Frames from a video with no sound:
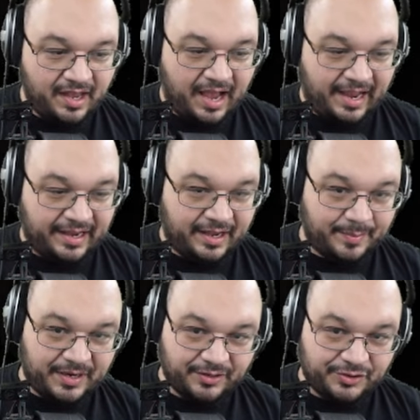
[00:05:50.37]
I can come
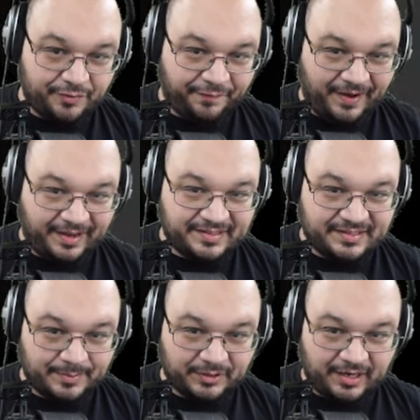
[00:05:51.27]
here to find
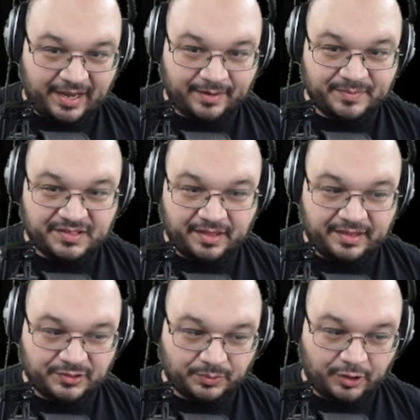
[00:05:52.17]
similar items.
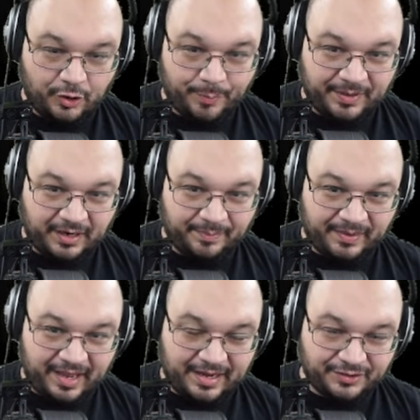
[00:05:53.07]
This will open up
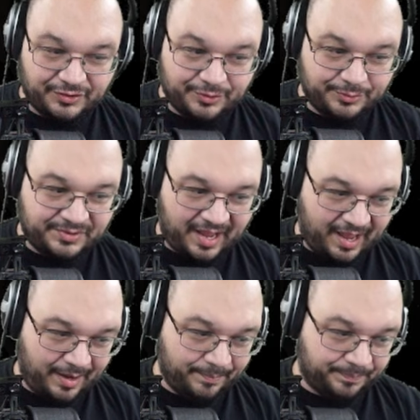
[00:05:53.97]
a new
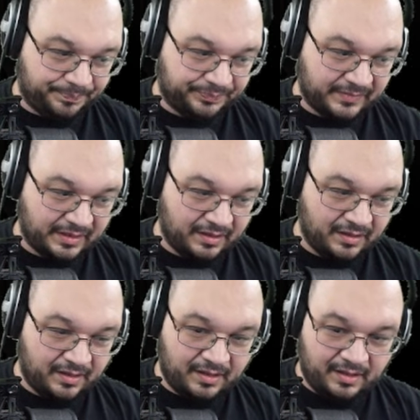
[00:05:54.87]
tab.
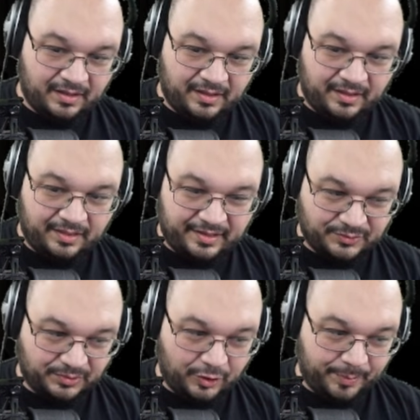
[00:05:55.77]
This
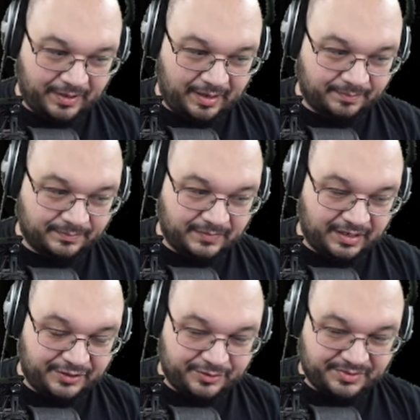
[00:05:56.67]
will open up
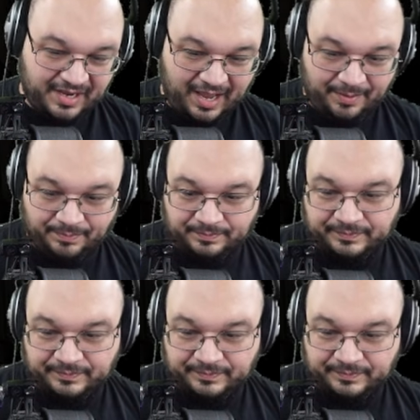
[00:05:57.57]
a new tab.